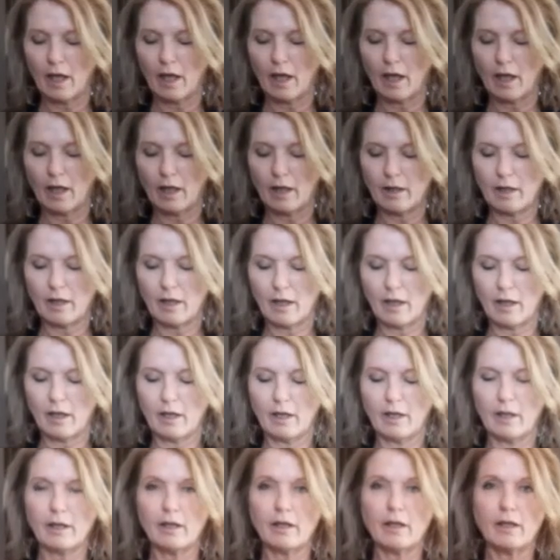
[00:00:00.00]
and
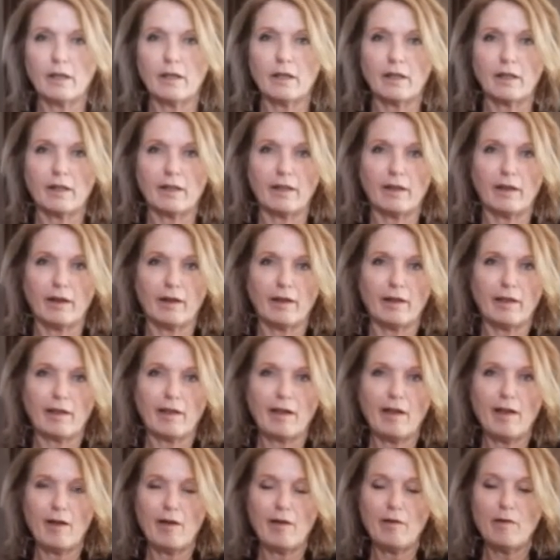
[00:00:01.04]
then there you
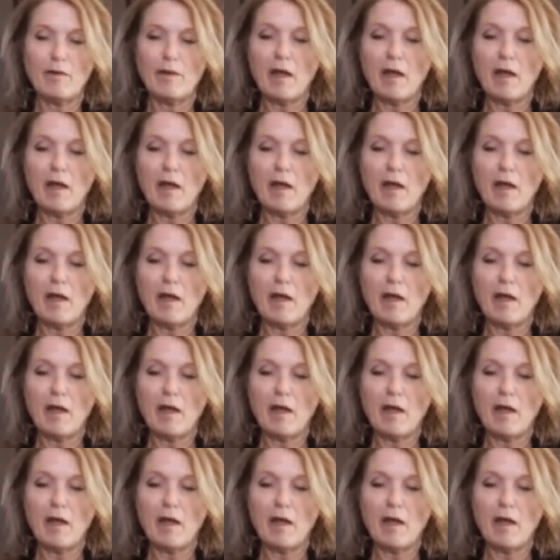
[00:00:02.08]
go.